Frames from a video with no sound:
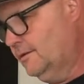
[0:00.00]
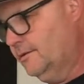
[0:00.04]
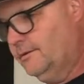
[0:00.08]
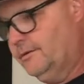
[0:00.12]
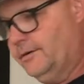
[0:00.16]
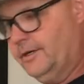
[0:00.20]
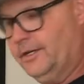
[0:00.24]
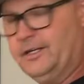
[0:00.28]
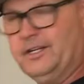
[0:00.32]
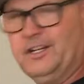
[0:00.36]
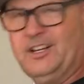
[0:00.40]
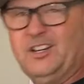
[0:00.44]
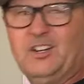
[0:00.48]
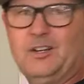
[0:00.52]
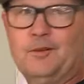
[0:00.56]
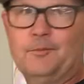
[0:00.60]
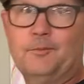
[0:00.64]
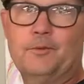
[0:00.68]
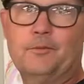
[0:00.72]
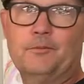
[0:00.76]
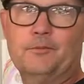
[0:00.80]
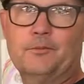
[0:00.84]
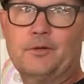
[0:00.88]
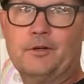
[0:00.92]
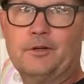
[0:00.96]
Right now
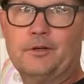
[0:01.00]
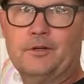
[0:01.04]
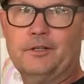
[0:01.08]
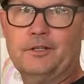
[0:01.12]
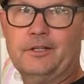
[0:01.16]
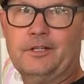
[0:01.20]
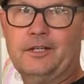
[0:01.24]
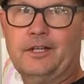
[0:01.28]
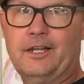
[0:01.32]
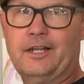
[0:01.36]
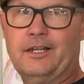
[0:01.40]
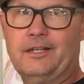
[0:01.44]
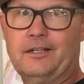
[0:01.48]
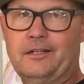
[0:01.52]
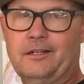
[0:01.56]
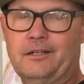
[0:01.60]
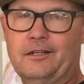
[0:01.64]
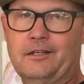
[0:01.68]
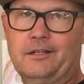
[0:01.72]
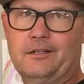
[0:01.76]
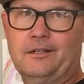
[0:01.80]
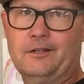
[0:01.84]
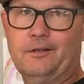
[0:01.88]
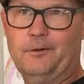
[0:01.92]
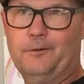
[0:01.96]
I'm currently hanging
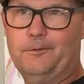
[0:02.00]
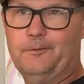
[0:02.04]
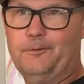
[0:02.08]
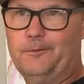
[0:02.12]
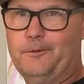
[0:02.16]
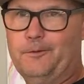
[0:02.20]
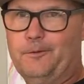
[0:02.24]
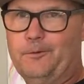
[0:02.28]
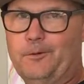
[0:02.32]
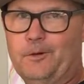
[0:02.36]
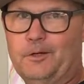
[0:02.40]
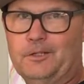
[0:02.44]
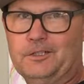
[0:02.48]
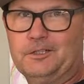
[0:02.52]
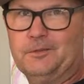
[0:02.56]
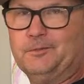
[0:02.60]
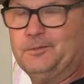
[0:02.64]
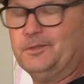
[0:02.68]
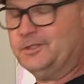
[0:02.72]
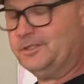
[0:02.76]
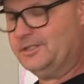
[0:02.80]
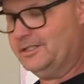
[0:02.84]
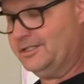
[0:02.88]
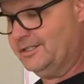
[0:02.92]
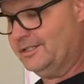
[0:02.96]
it over the washing
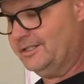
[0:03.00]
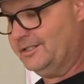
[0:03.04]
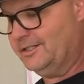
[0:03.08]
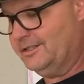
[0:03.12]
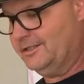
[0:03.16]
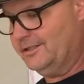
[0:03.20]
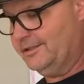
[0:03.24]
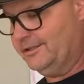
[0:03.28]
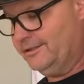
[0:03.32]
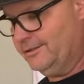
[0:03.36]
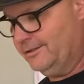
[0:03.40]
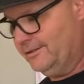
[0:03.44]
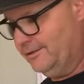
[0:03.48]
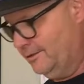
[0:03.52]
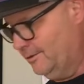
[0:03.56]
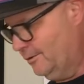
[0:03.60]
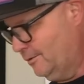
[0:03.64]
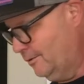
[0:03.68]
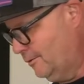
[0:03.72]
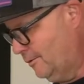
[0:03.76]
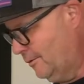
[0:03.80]
machine in the little